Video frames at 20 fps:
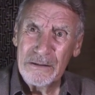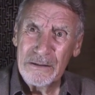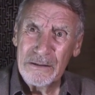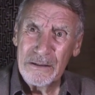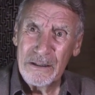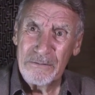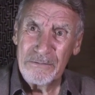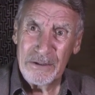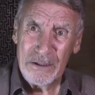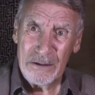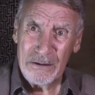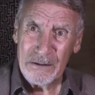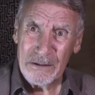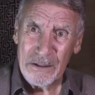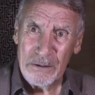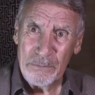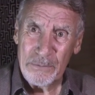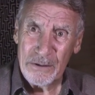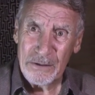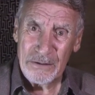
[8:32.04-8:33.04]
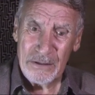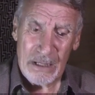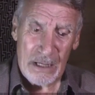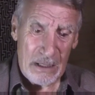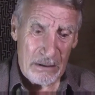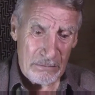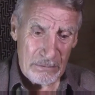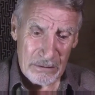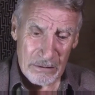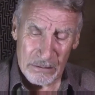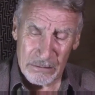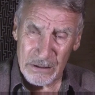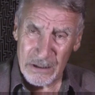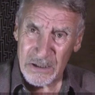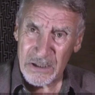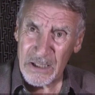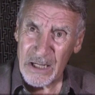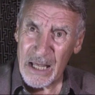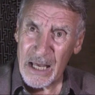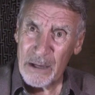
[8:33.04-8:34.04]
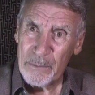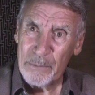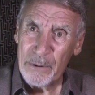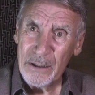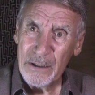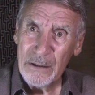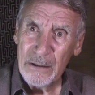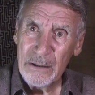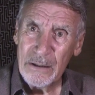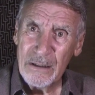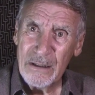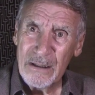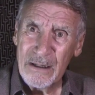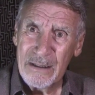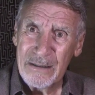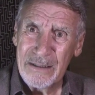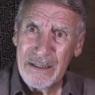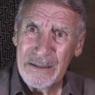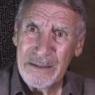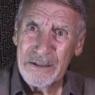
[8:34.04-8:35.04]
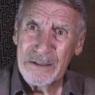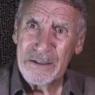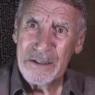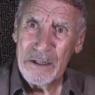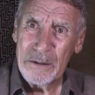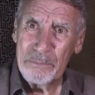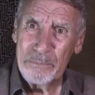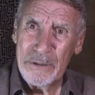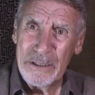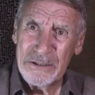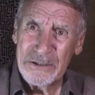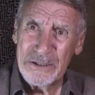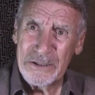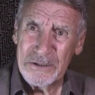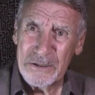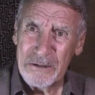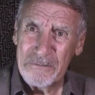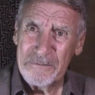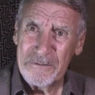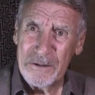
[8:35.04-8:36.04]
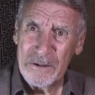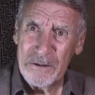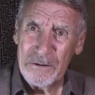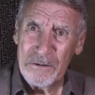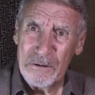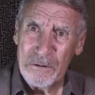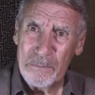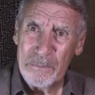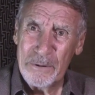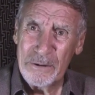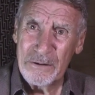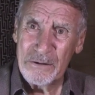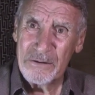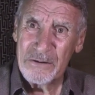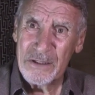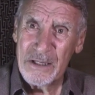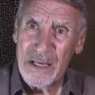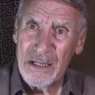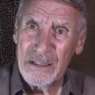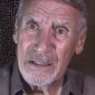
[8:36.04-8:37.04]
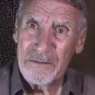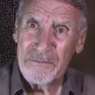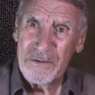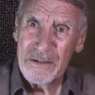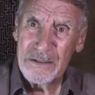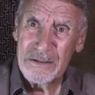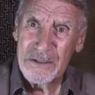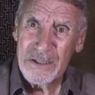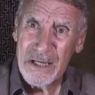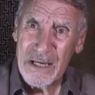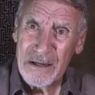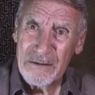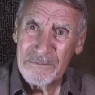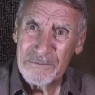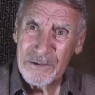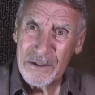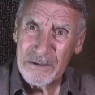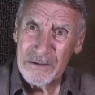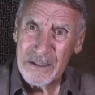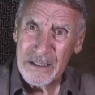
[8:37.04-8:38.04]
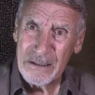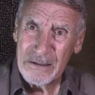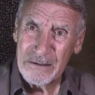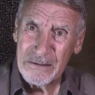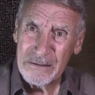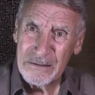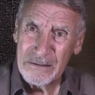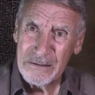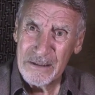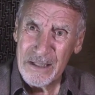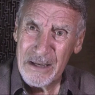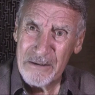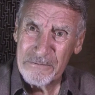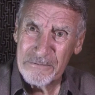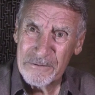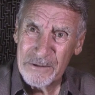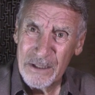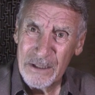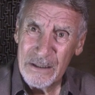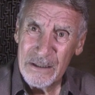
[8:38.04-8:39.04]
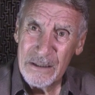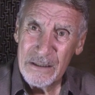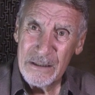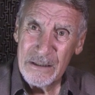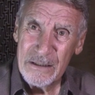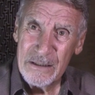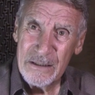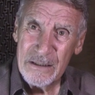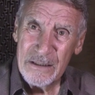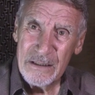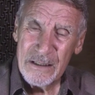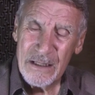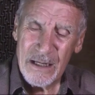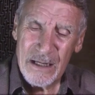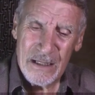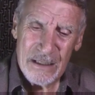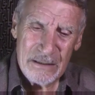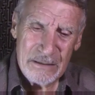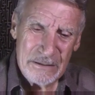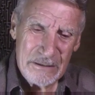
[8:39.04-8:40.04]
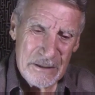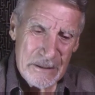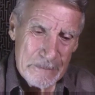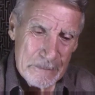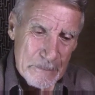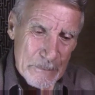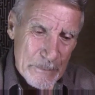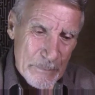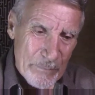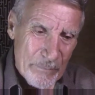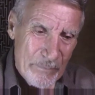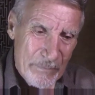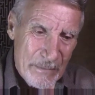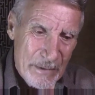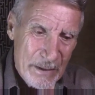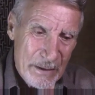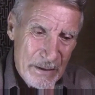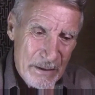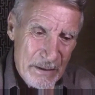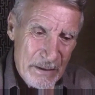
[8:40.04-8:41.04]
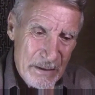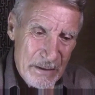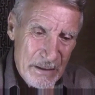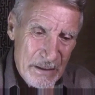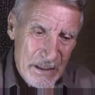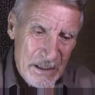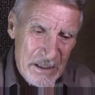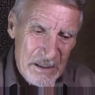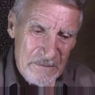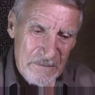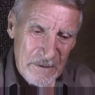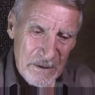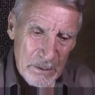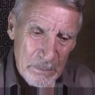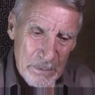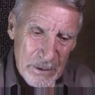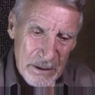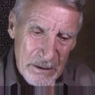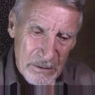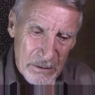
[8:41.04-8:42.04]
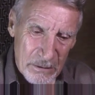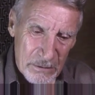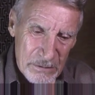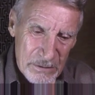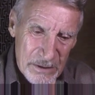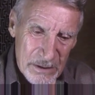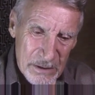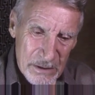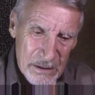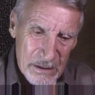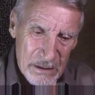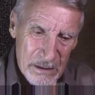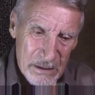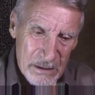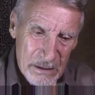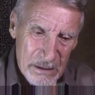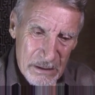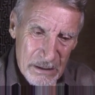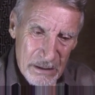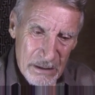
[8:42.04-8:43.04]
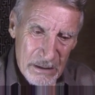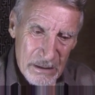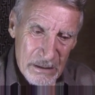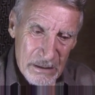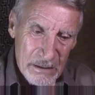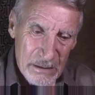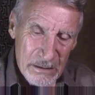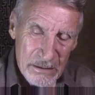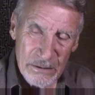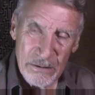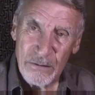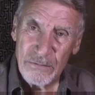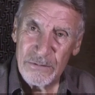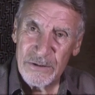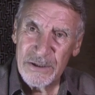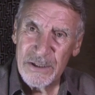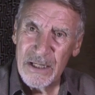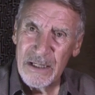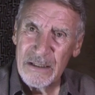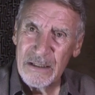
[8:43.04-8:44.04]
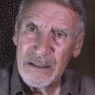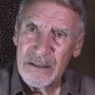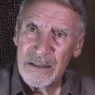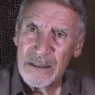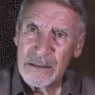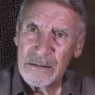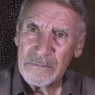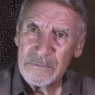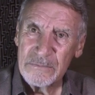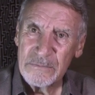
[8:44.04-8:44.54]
of the argument out on the slab, and then you cut pieces off it, hoping at the end of it to have nothing left. And here's Filipinos, don't say anything.